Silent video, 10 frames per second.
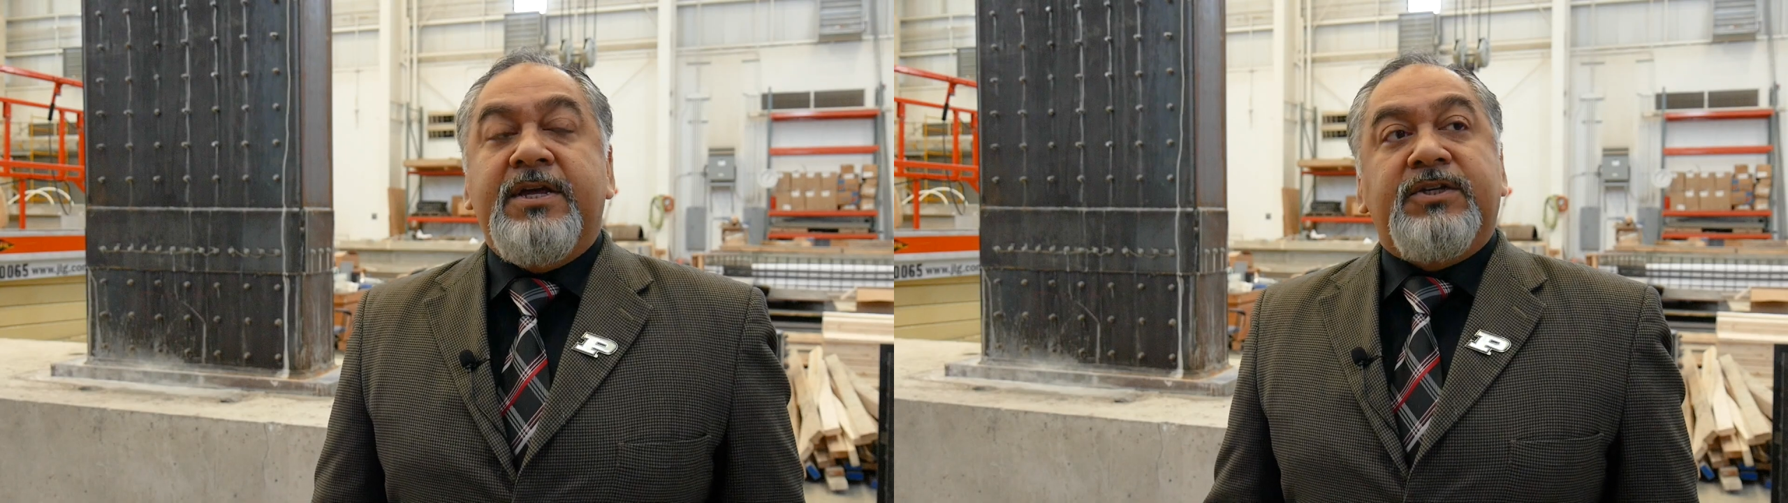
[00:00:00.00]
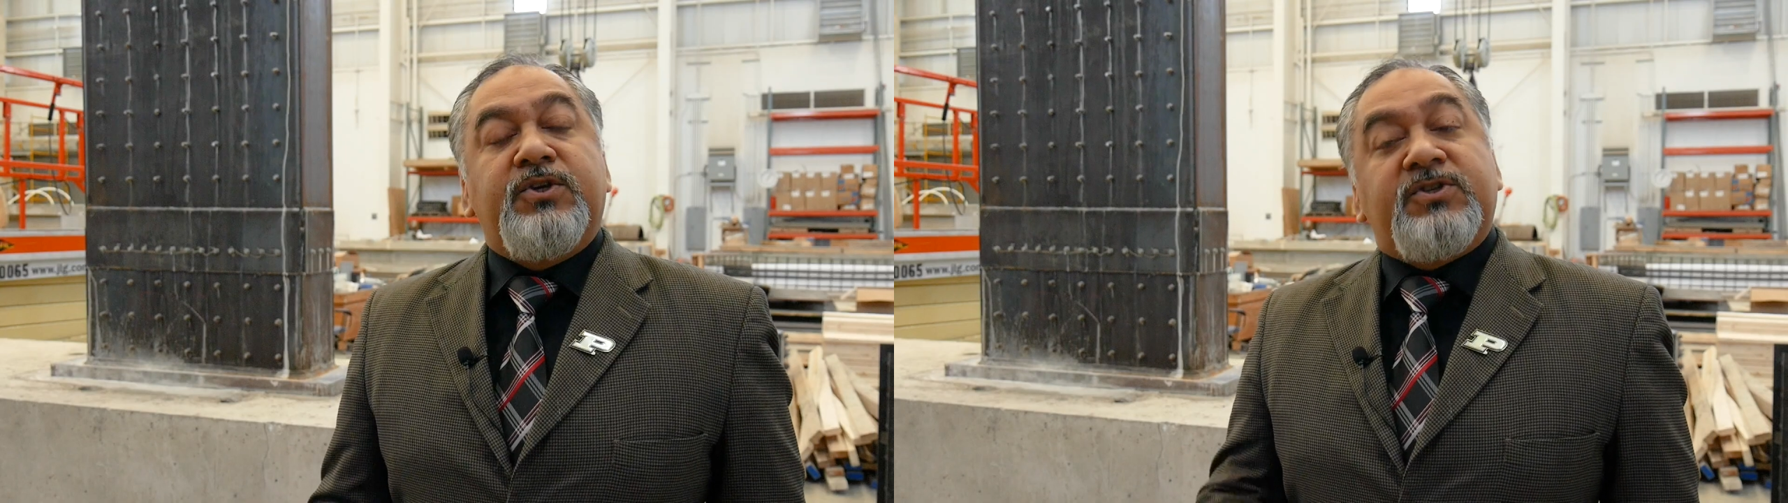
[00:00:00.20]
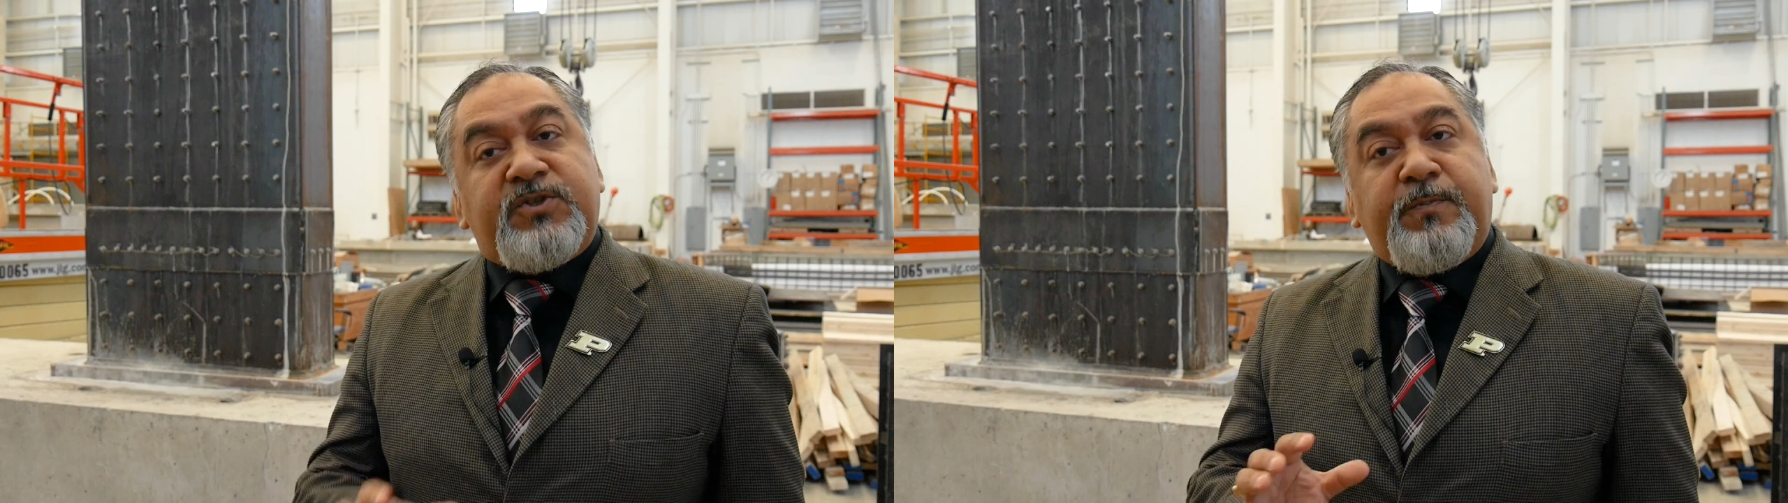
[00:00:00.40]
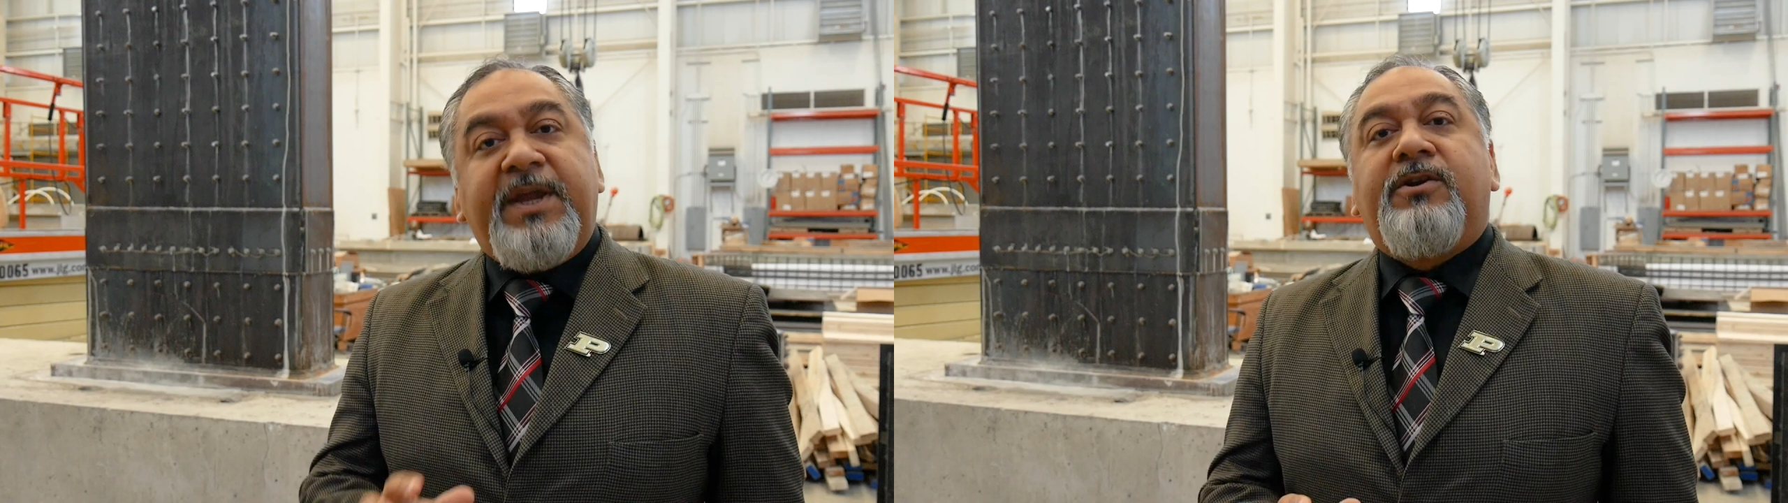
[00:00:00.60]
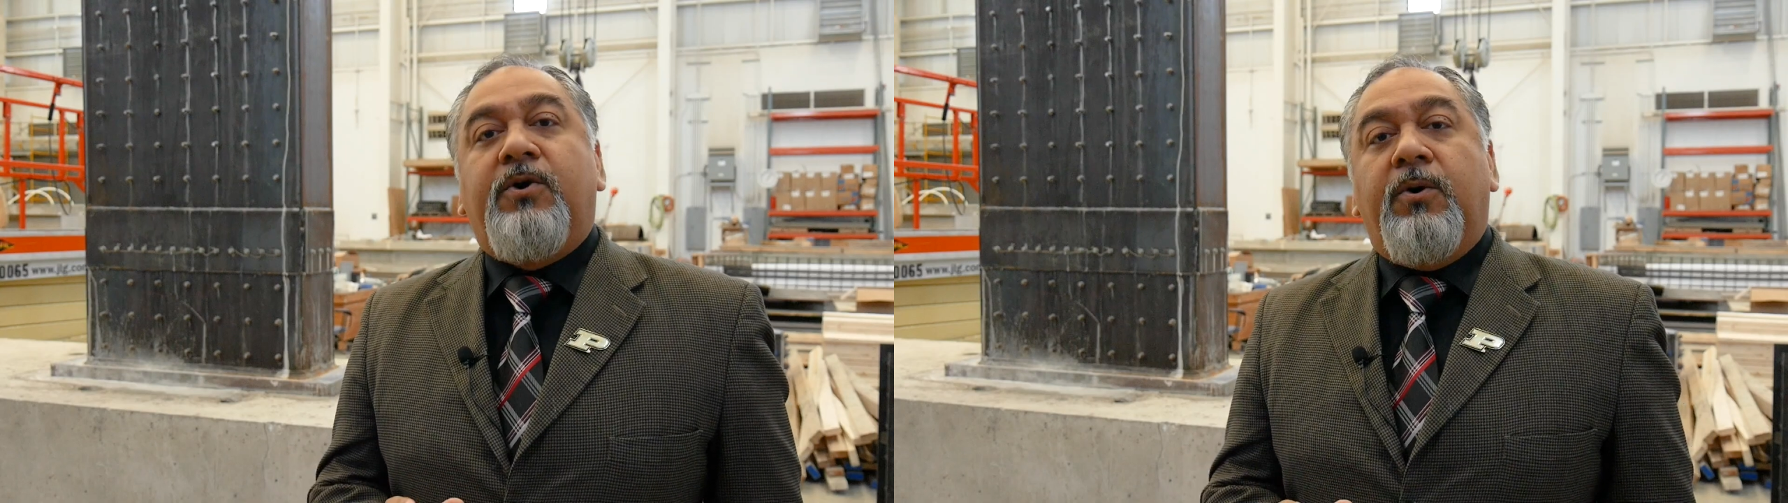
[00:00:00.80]
So
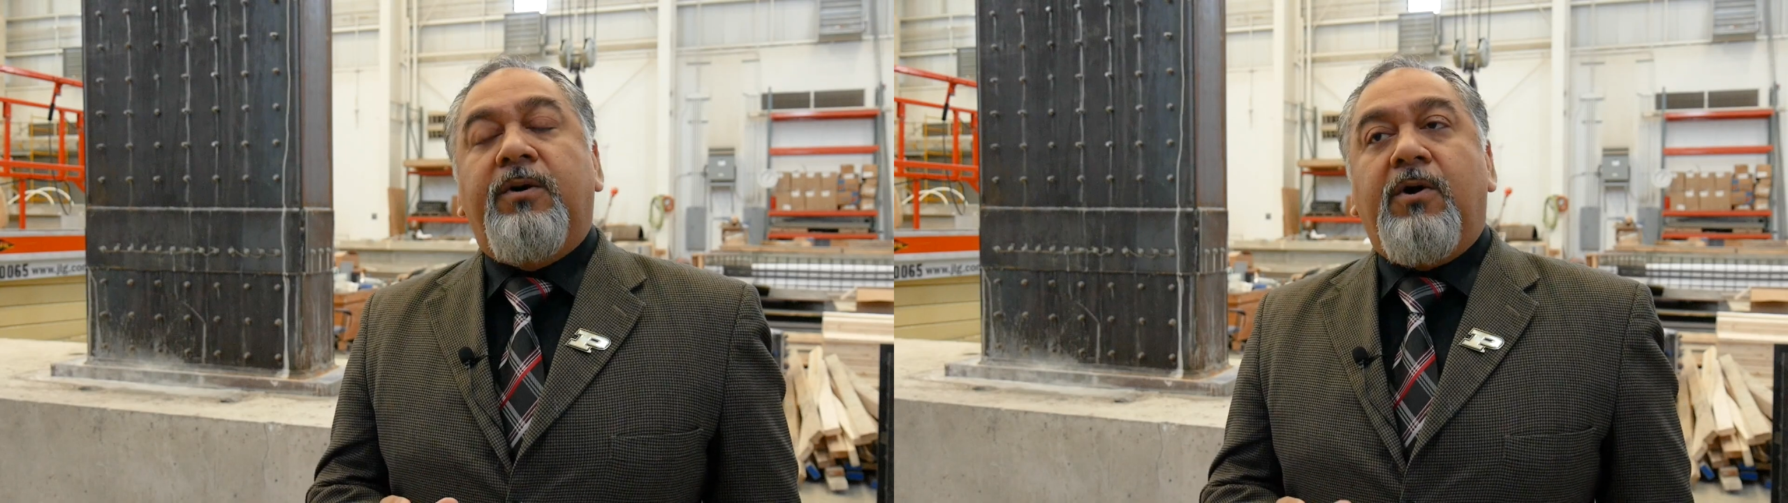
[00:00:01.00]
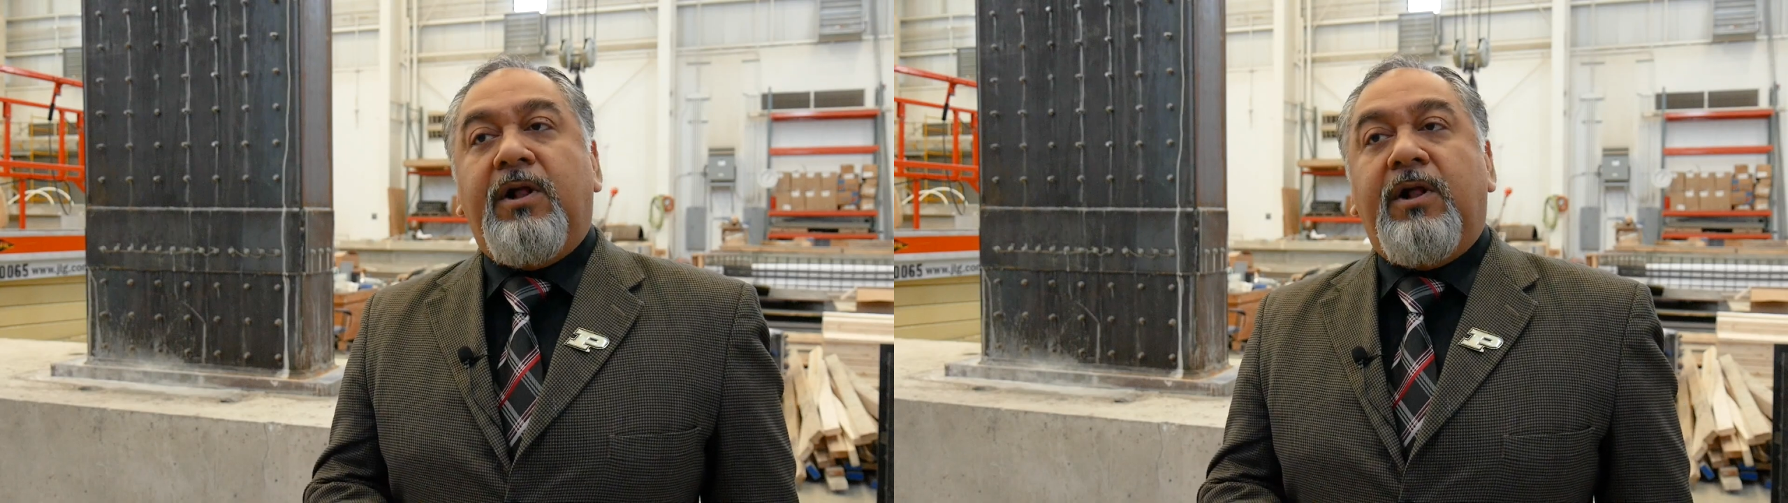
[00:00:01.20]
SpeedCore,